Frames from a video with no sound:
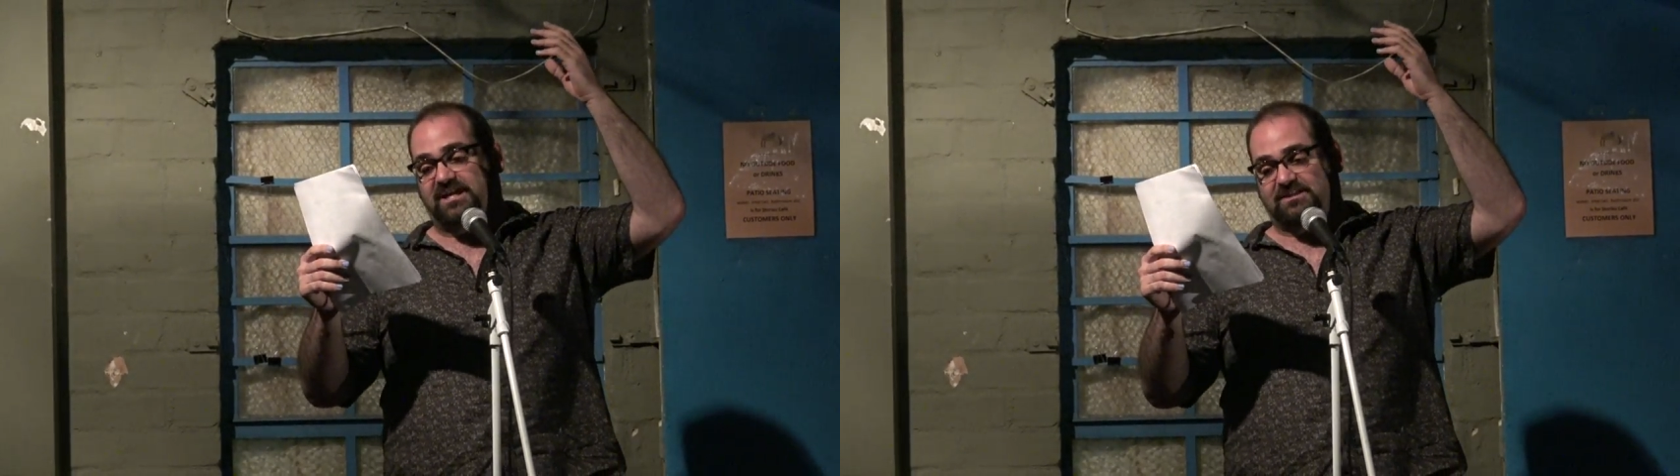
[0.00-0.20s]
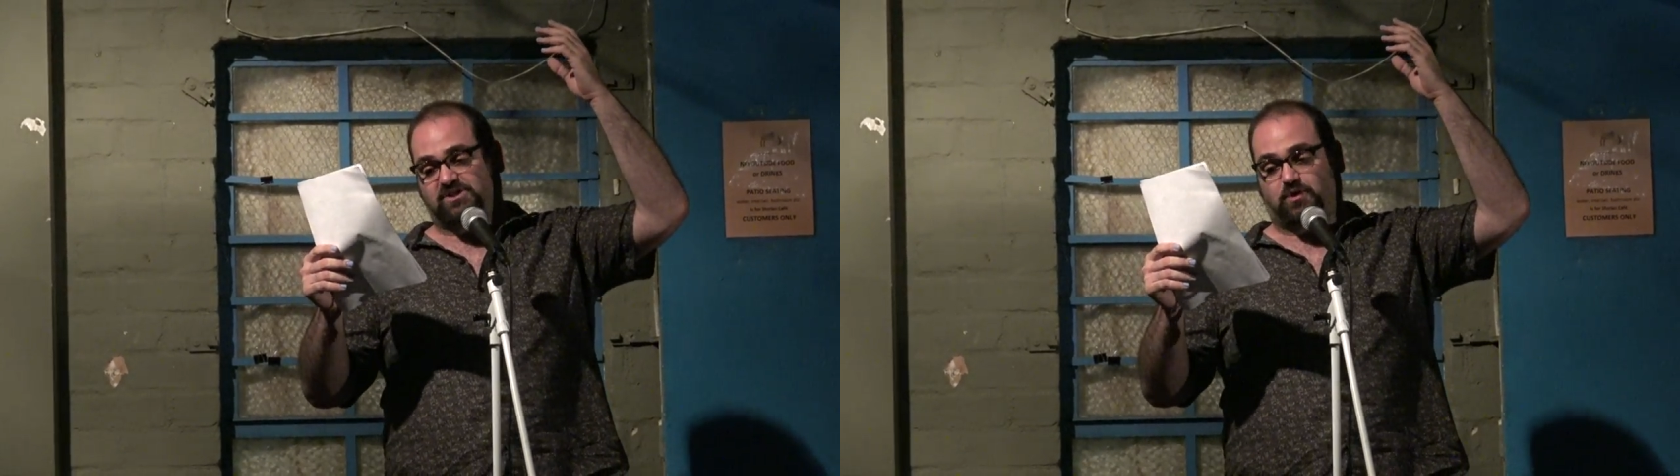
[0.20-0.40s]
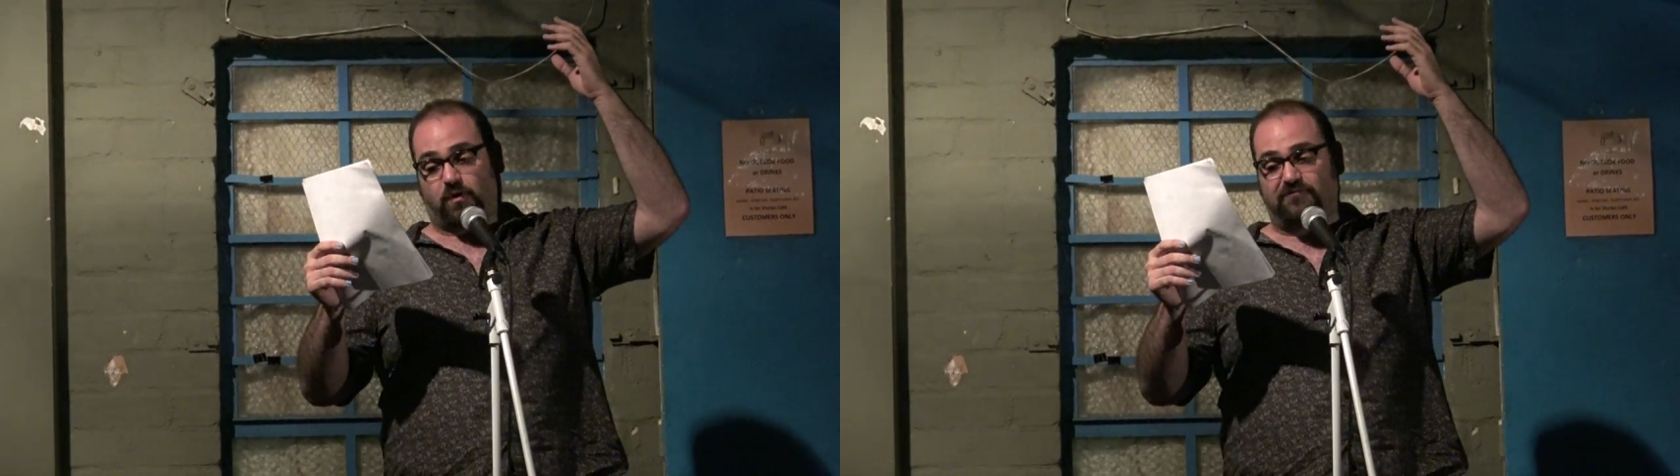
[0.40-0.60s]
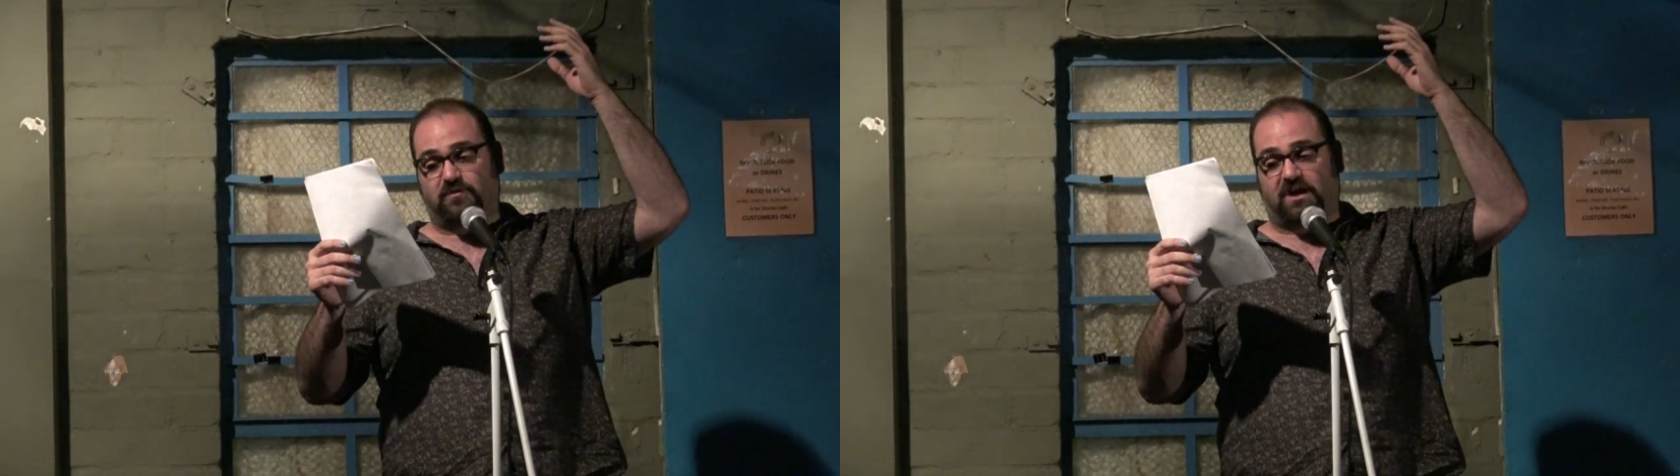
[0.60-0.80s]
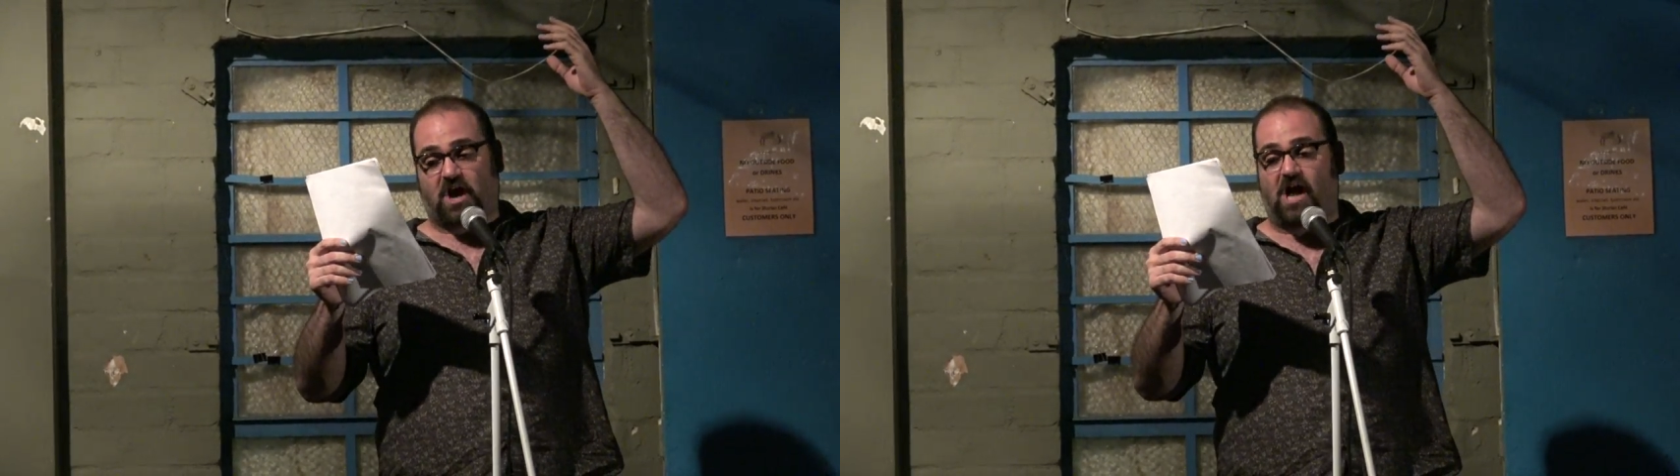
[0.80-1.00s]
against
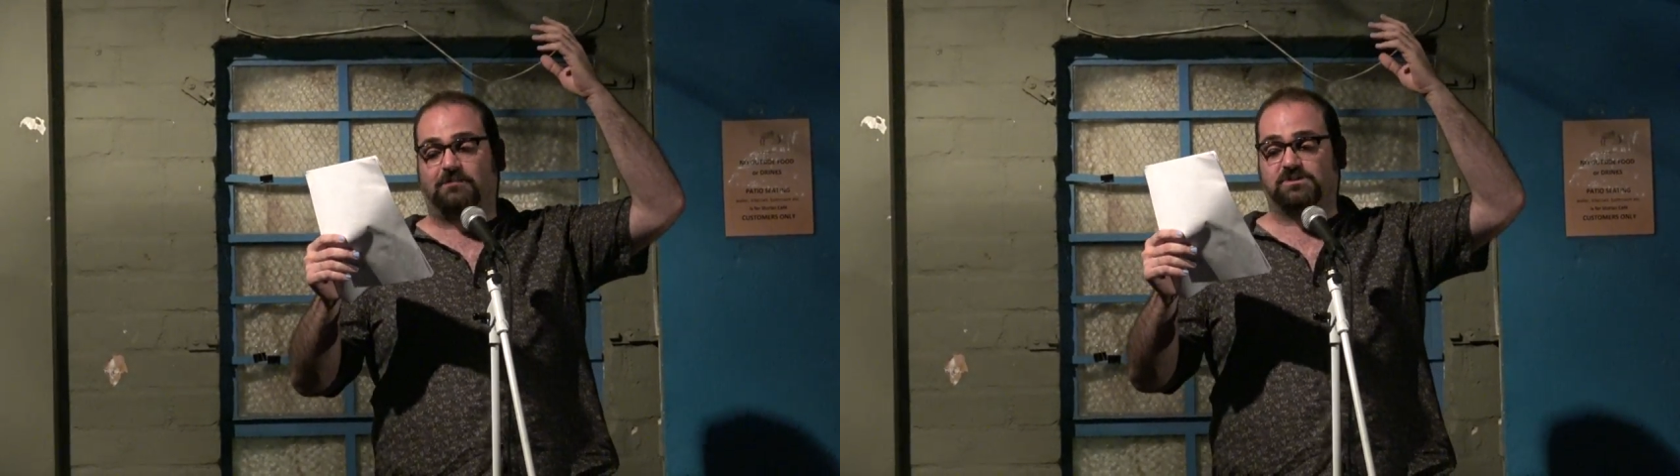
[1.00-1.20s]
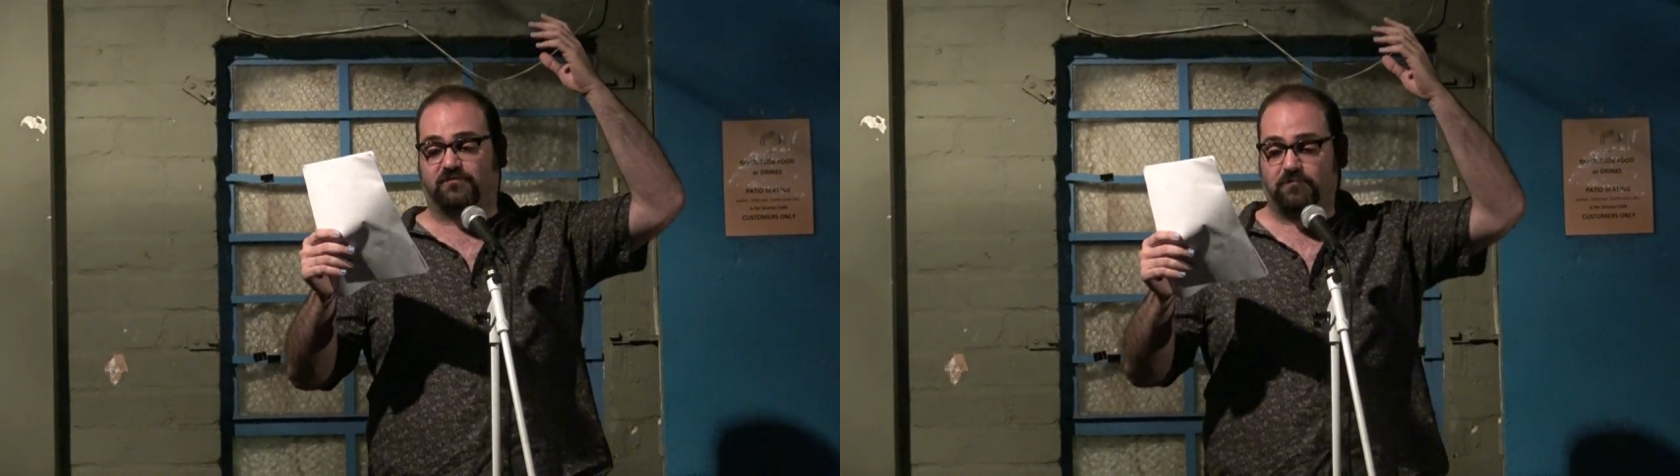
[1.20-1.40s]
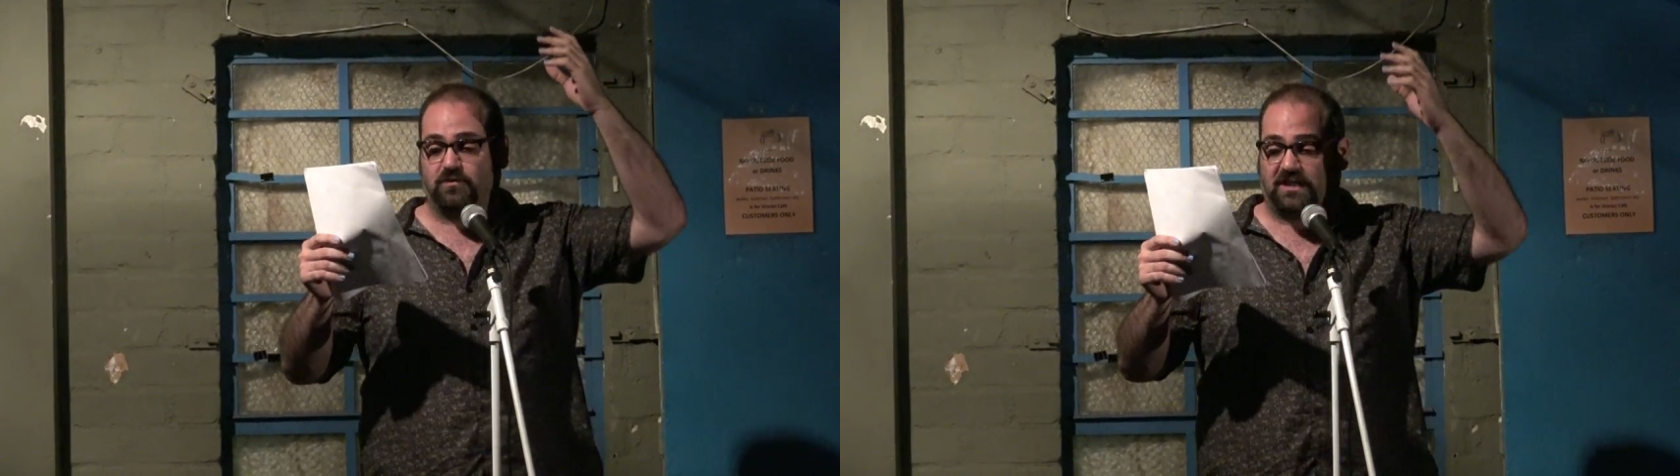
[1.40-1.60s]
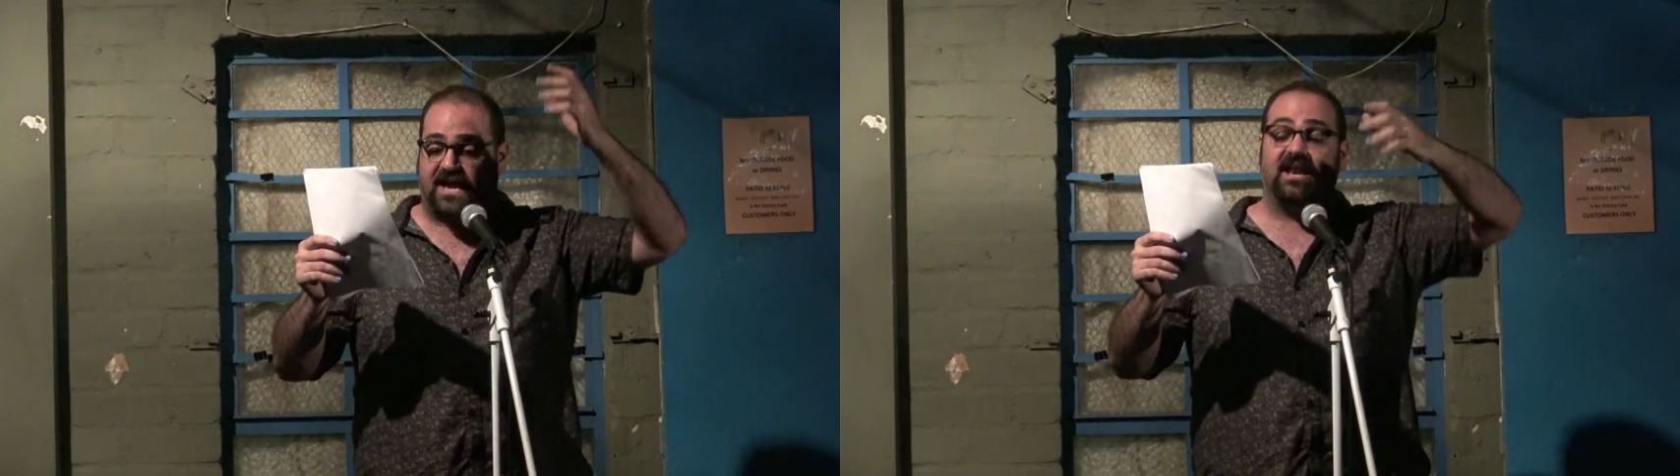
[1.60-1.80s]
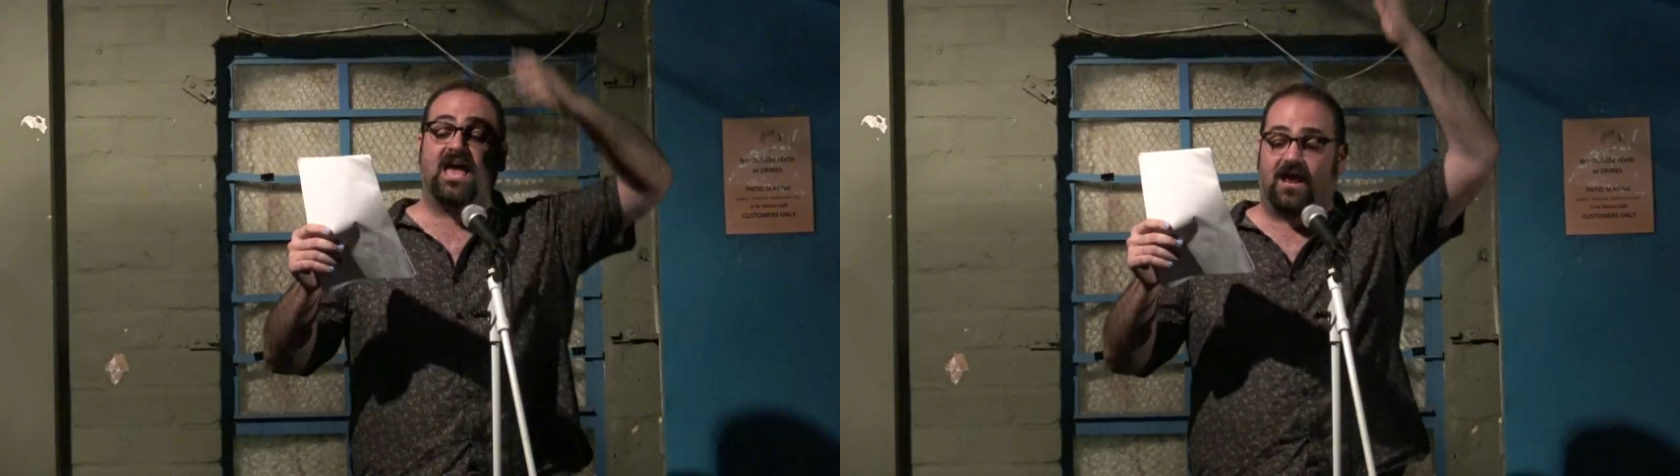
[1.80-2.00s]
quivering columns of
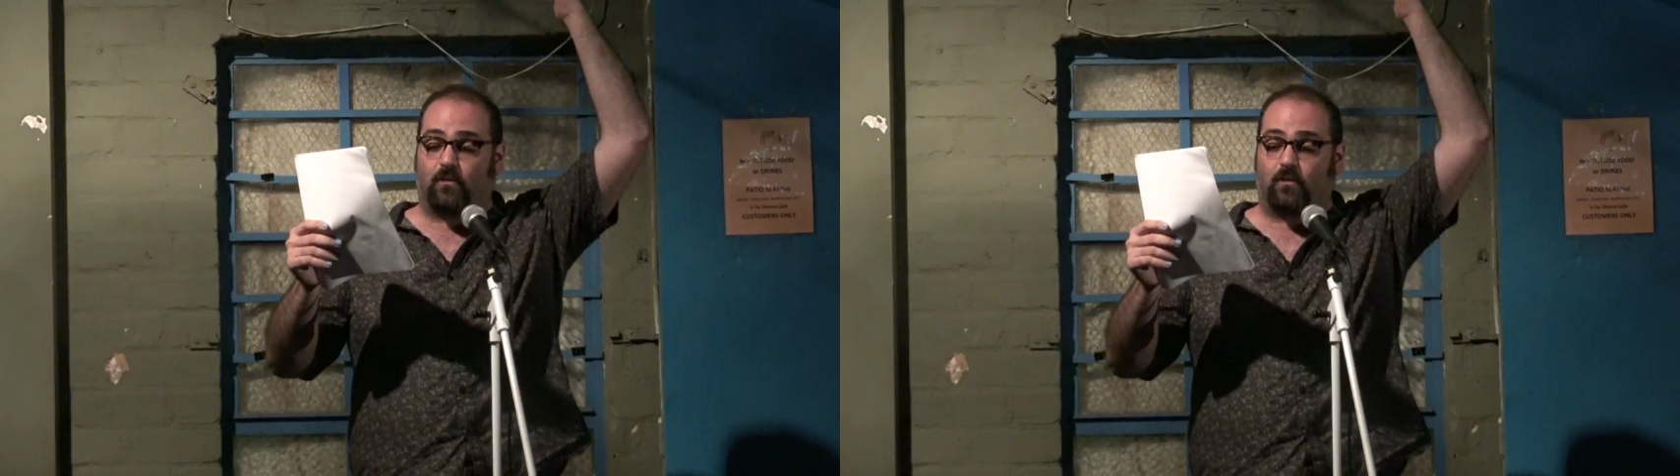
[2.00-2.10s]
moonlight,